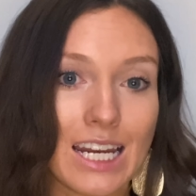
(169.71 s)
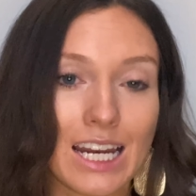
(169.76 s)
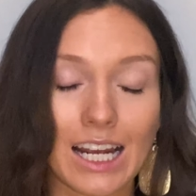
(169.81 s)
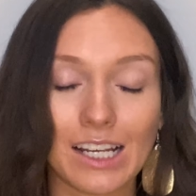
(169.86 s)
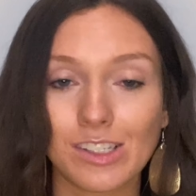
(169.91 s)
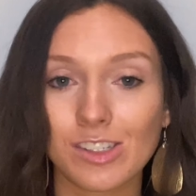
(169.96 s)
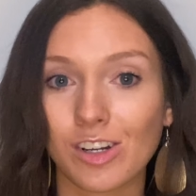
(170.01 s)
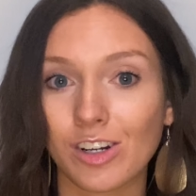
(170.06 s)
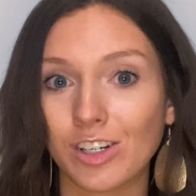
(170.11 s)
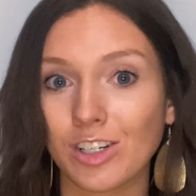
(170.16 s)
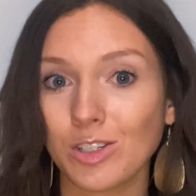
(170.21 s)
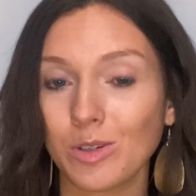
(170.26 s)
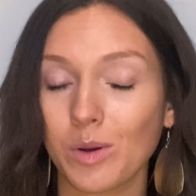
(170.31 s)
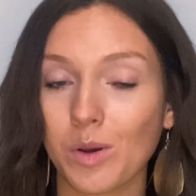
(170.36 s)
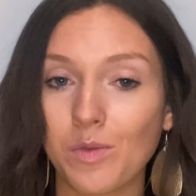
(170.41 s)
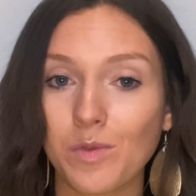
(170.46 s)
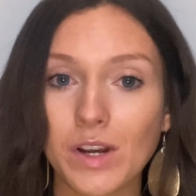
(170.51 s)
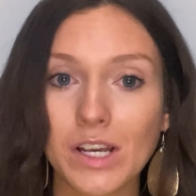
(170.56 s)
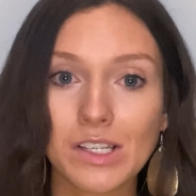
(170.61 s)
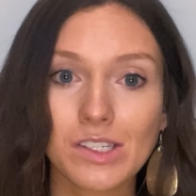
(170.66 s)
I started doing
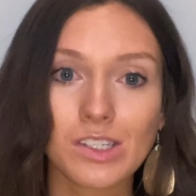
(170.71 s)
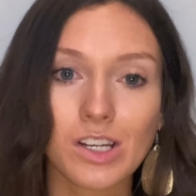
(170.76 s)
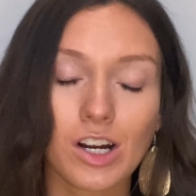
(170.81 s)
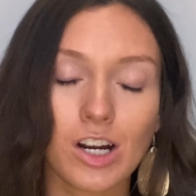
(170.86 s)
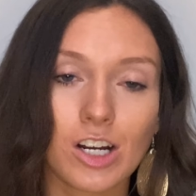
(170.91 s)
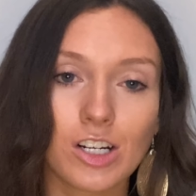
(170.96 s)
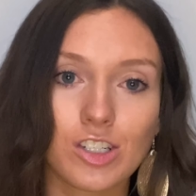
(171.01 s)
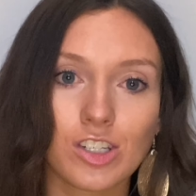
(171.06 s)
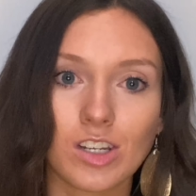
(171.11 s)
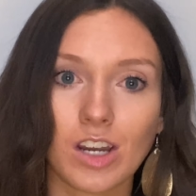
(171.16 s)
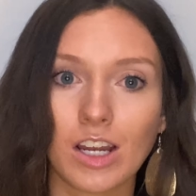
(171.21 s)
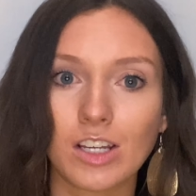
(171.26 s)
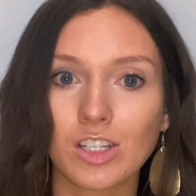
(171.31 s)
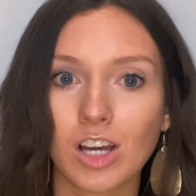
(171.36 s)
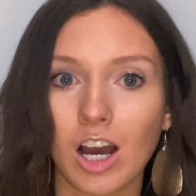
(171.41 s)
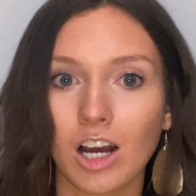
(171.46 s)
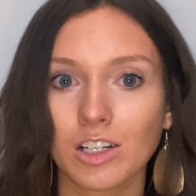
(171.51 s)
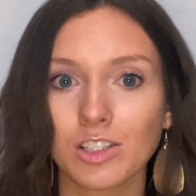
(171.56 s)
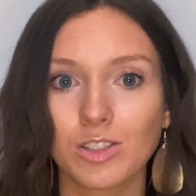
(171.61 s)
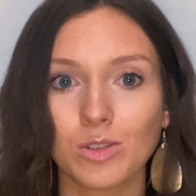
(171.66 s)
research, and I
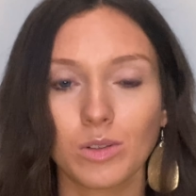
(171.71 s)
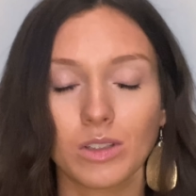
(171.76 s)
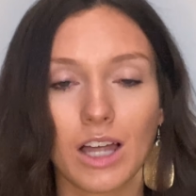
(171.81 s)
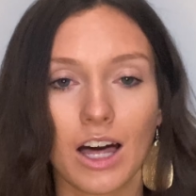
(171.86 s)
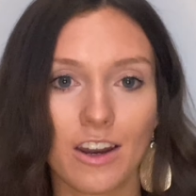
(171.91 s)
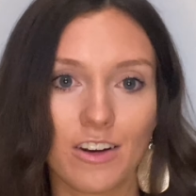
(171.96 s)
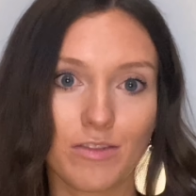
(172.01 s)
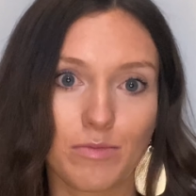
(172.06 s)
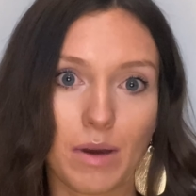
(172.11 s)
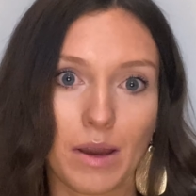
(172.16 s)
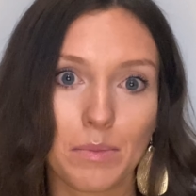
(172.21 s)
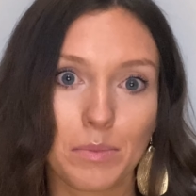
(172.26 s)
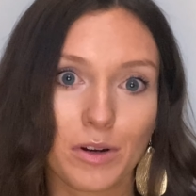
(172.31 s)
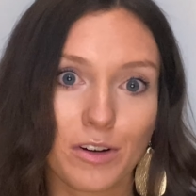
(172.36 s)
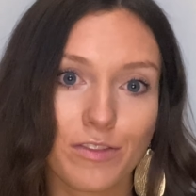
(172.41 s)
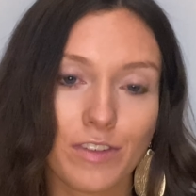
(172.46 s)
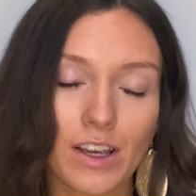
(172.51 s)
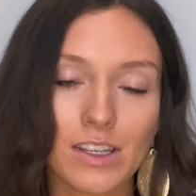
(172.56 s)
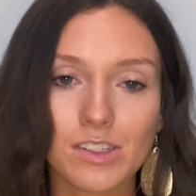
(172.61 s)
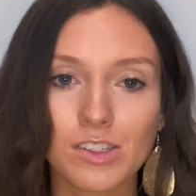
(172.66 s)
talked to a lot of my
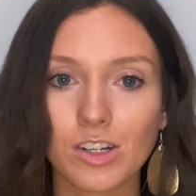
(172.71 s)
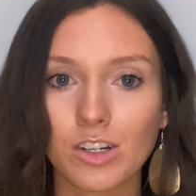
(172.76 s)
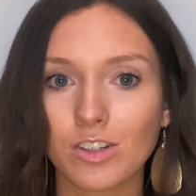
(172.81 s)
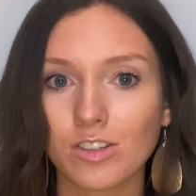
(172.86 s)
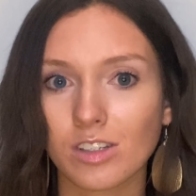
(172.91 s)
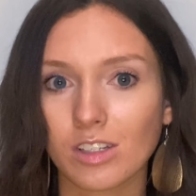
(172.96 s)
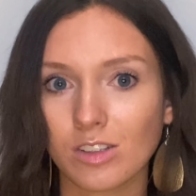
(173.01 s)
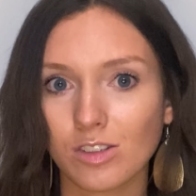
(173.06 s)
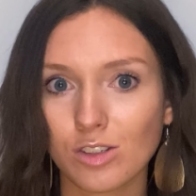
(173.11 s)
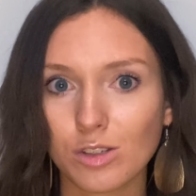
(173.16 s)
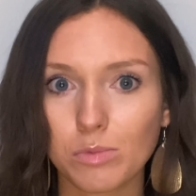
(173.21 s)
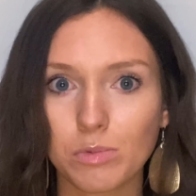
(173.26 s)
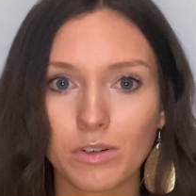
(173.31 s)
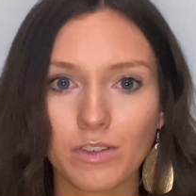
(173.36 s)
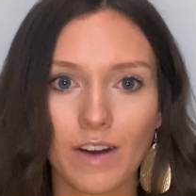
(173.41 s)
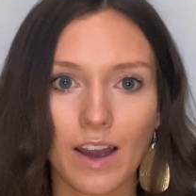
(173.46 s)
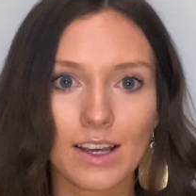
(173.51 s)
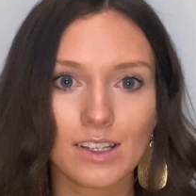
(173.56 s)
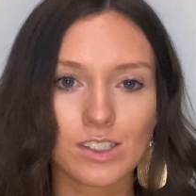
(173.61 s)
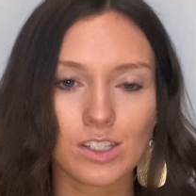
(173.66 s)
professors and
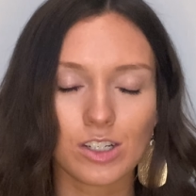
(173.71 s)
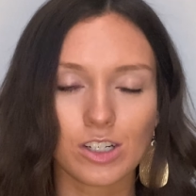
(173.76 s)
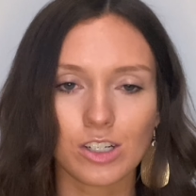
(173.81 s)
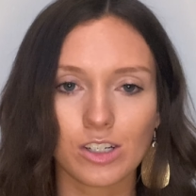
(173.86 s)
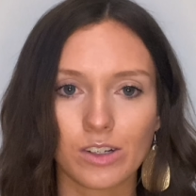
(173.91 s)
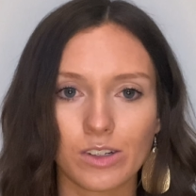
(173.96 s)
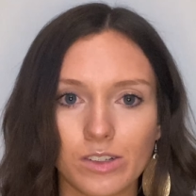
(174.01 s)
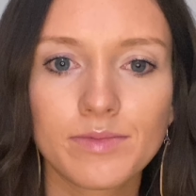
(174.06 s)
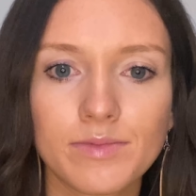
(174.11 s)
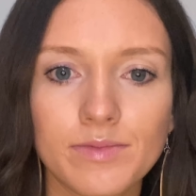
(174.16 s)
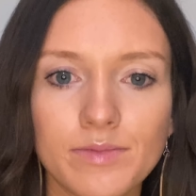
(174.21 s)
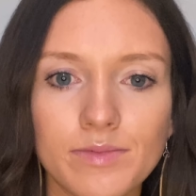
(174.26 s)
supervisors,